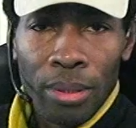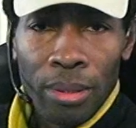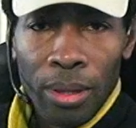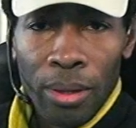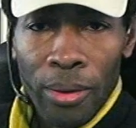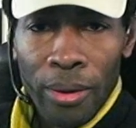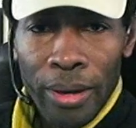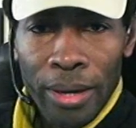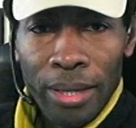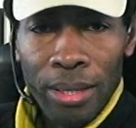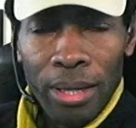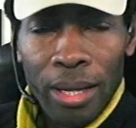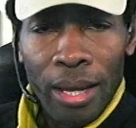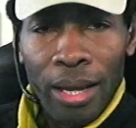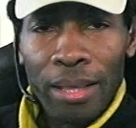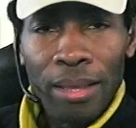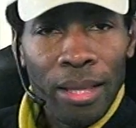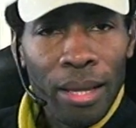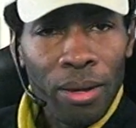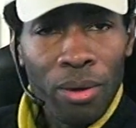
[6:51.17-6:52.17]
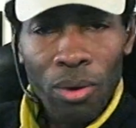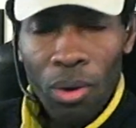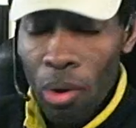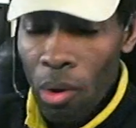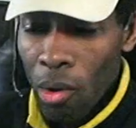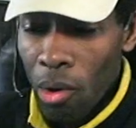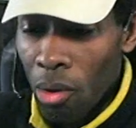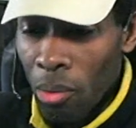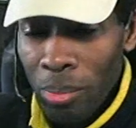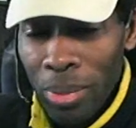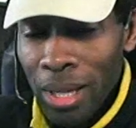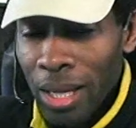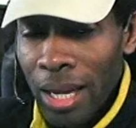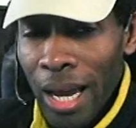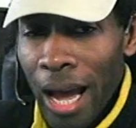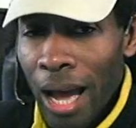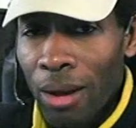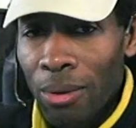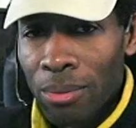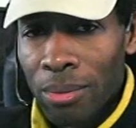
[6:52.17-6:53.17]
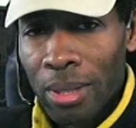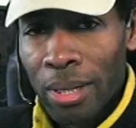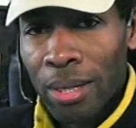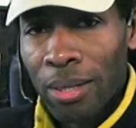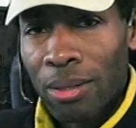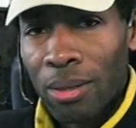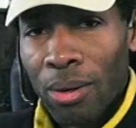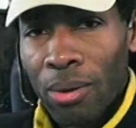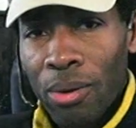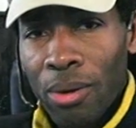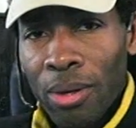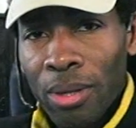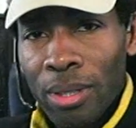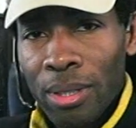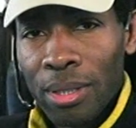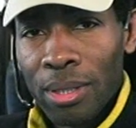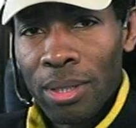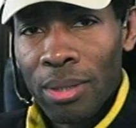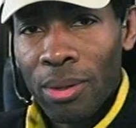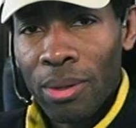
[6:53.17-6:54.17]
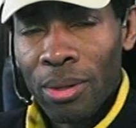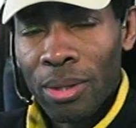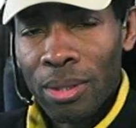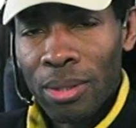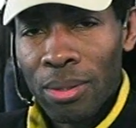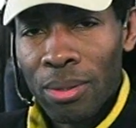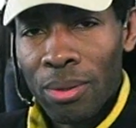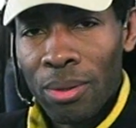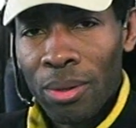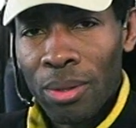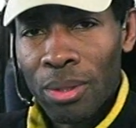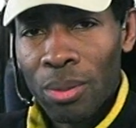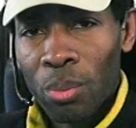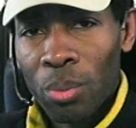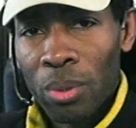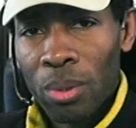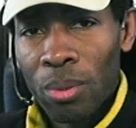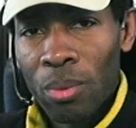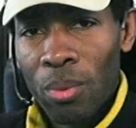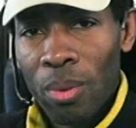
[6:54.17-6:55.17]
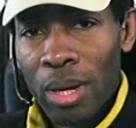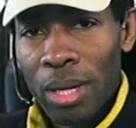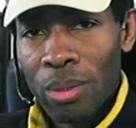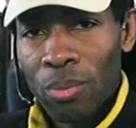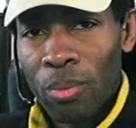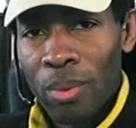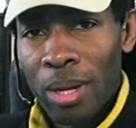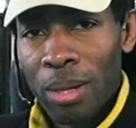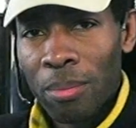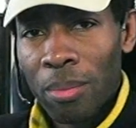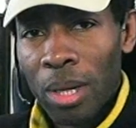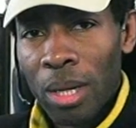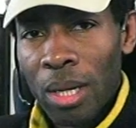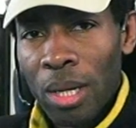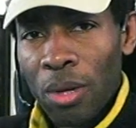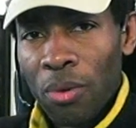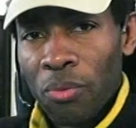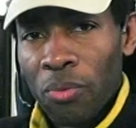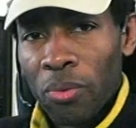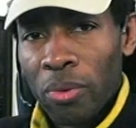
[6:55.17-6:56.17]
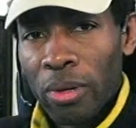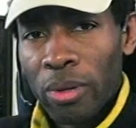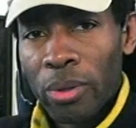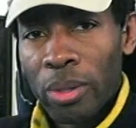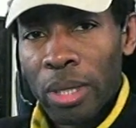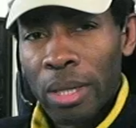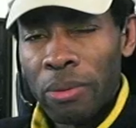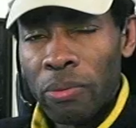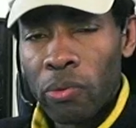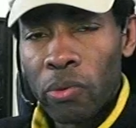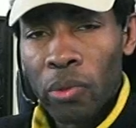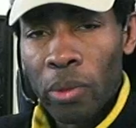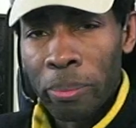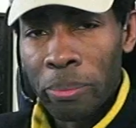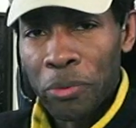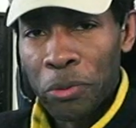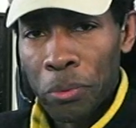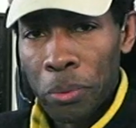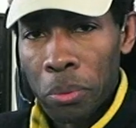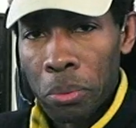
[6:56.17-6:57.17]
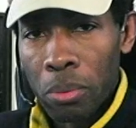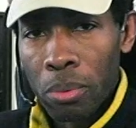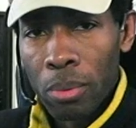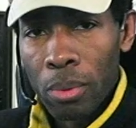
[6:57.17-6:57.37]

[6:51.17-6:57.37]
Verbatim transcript: All right. And they'll all be out there on, on, on the World Wide Web for your consumption.